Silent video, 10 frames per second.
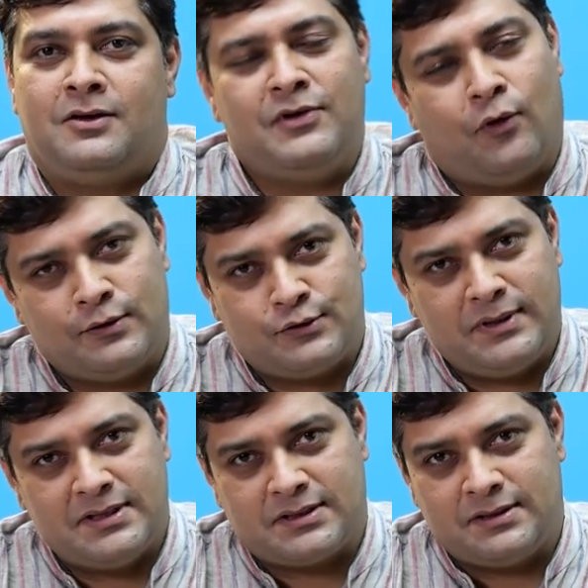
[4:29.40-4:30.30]
We also
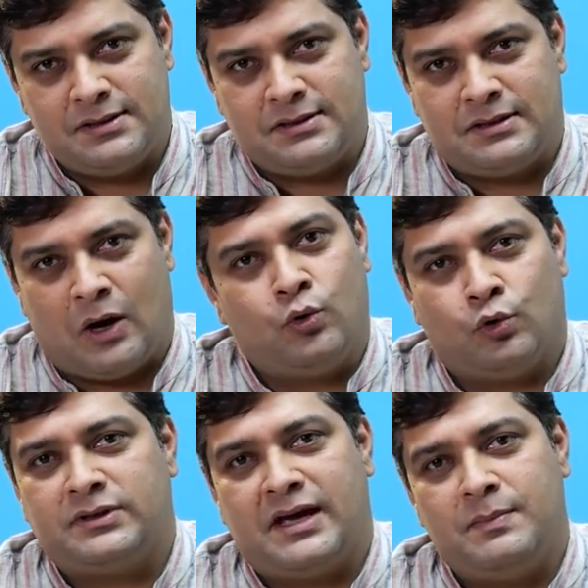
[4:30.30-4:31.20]
discuss how
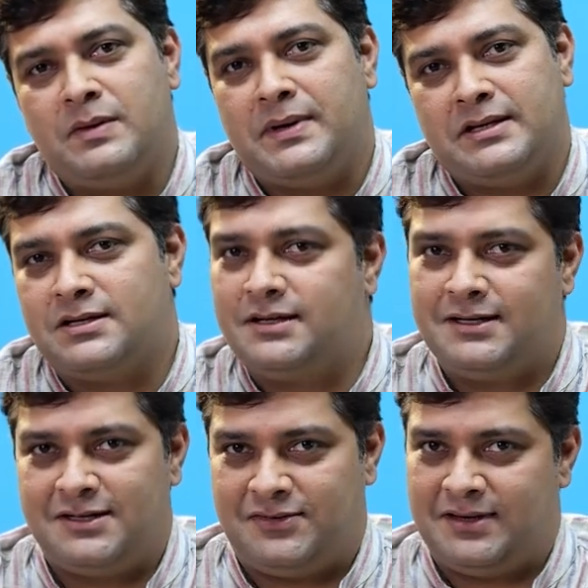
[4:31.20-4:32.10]
growth can be measured
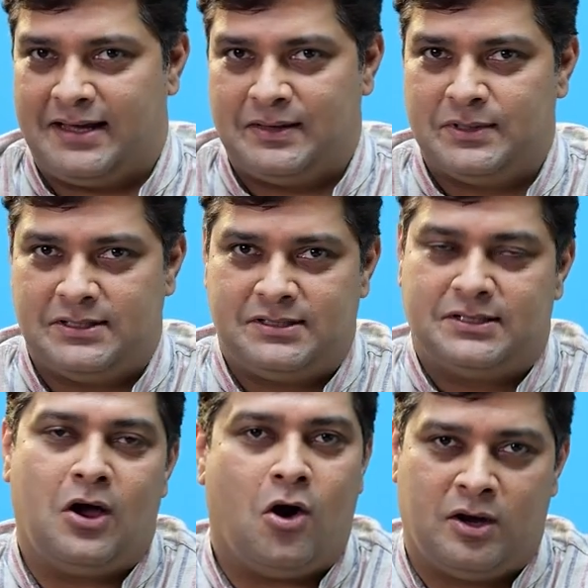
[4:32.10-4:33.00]
in different animals
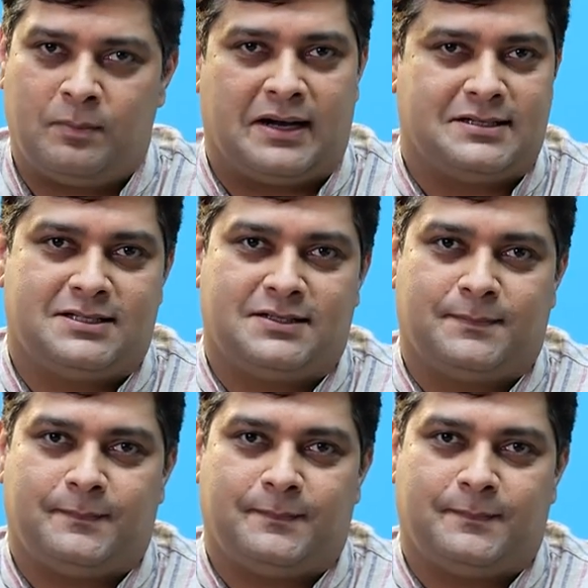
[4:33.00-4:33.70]
or plants.